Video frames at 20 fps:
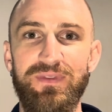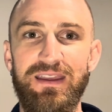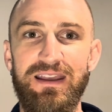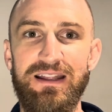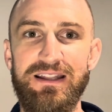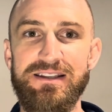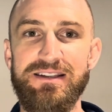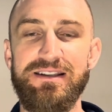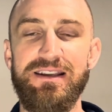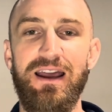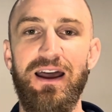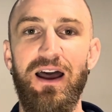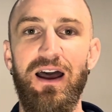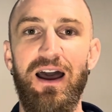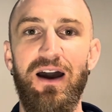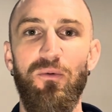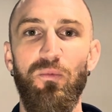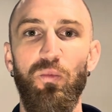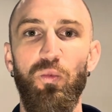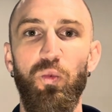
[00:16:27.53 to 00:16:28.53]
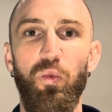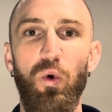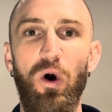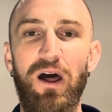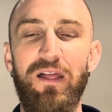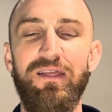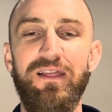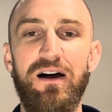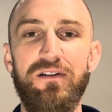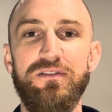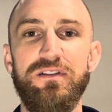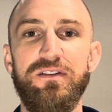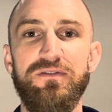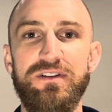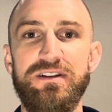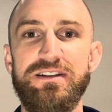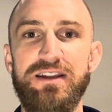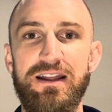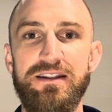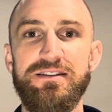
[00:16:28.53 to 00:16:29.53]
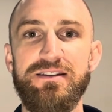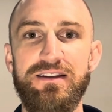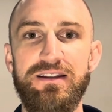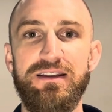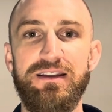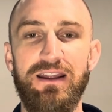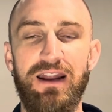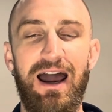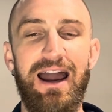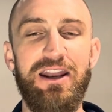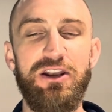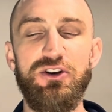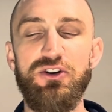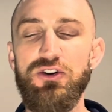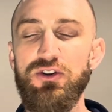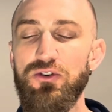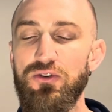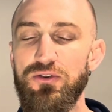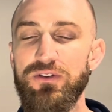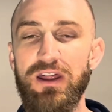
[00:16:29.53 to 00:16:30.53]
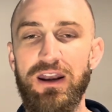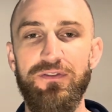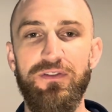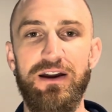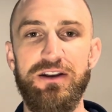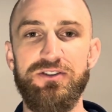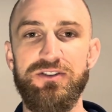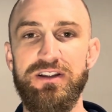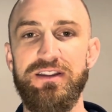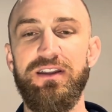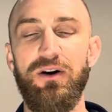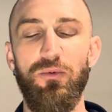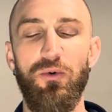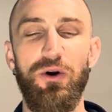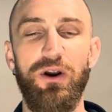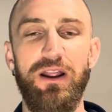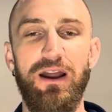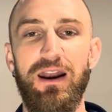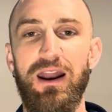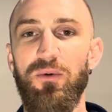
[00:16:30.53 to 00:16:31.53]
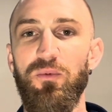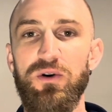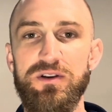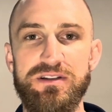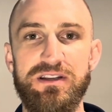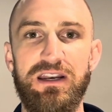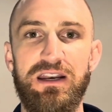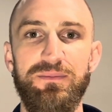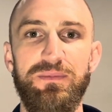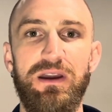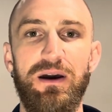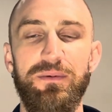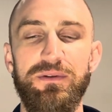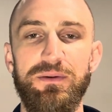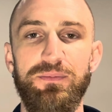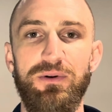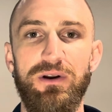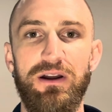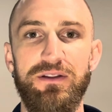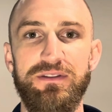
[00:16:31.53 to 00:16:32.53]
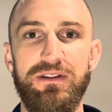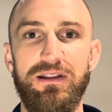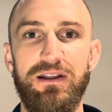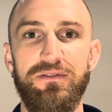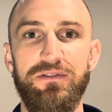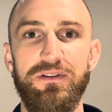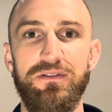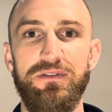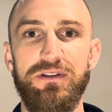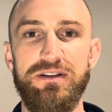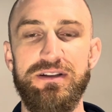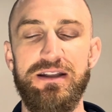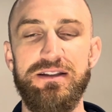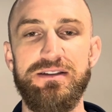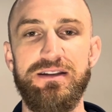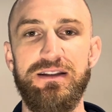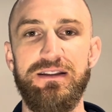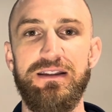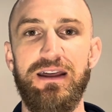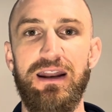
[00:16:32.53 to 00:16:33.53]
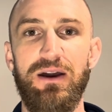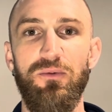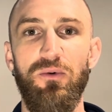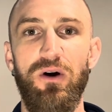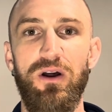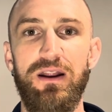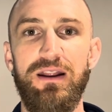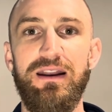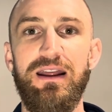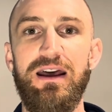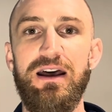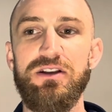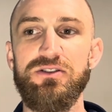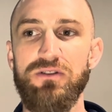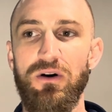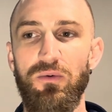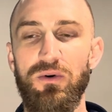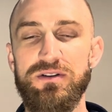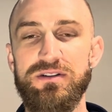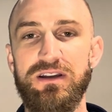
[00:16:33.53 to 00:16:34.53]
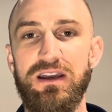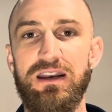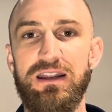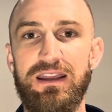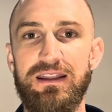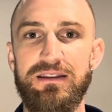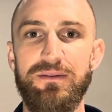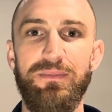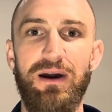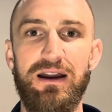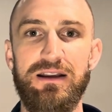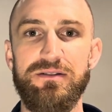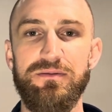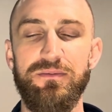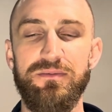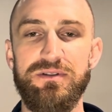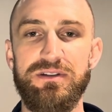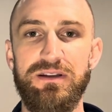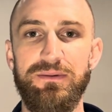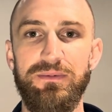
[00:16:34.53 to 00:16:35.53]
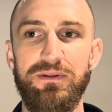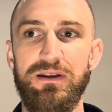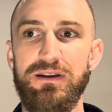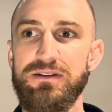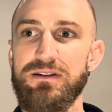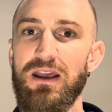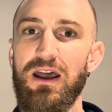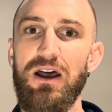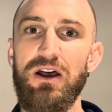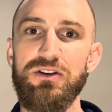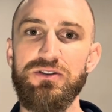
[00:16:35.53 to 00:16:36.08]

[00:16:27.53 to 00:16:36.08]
It's what level of intensity I knew that if I did that workout, I wasn't going to be able to put out the level of intensity that I wanted. So I wasn't going to get the maximum stimulus.